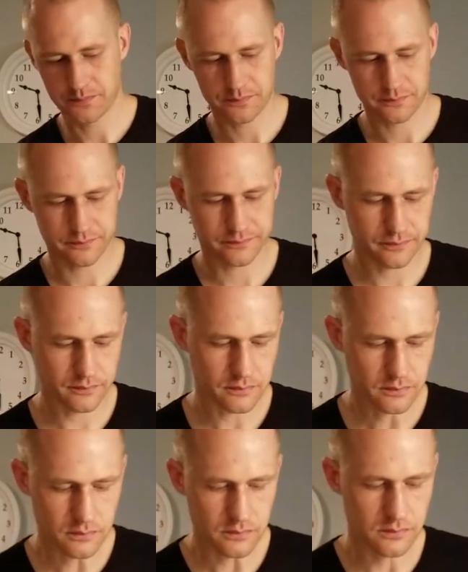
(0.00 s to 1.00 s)

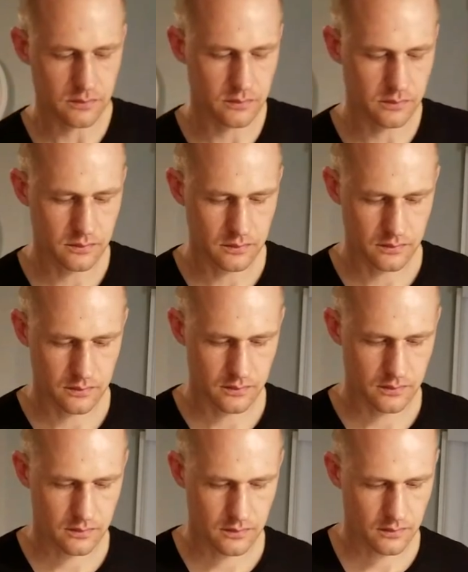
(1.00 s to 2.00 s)

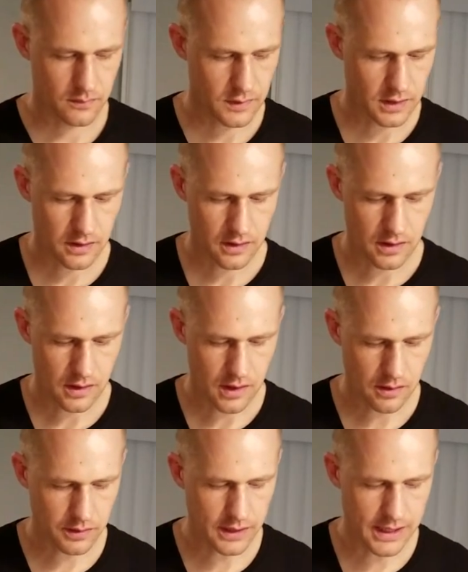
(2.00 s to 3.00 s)

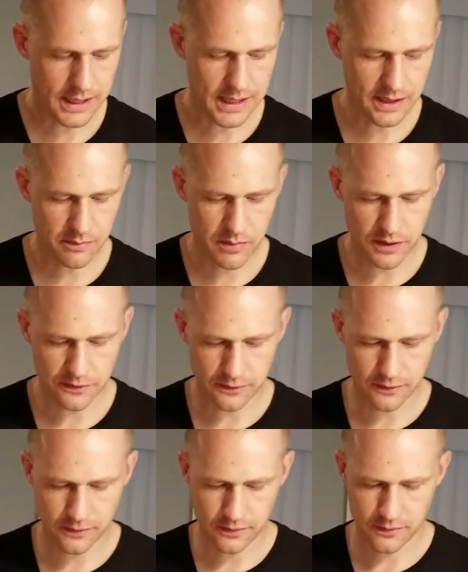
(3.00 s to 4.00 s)
I'm going to add
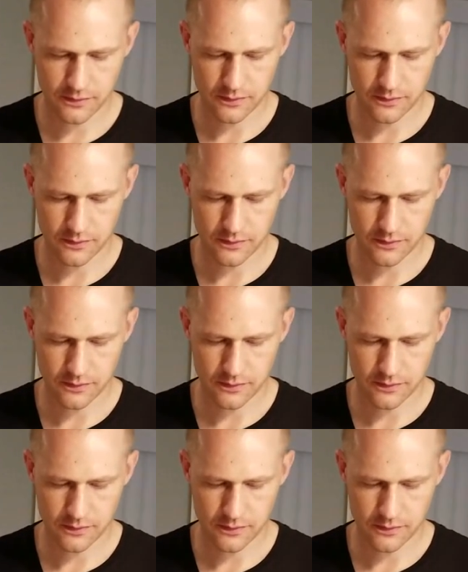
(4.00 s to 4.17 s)
must